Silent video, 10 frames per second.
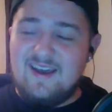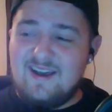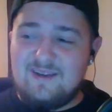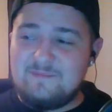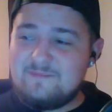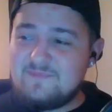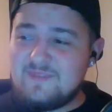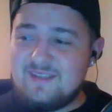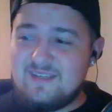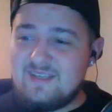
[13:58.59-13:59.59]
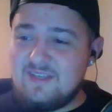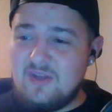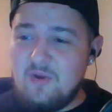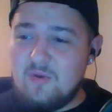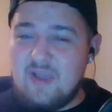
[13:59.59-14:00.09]
kind
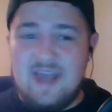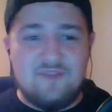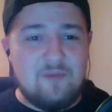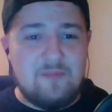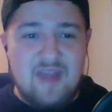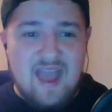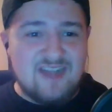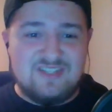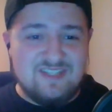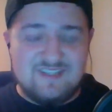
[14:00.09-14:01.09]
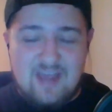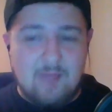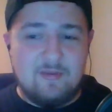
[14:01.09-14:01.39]
of obnoxious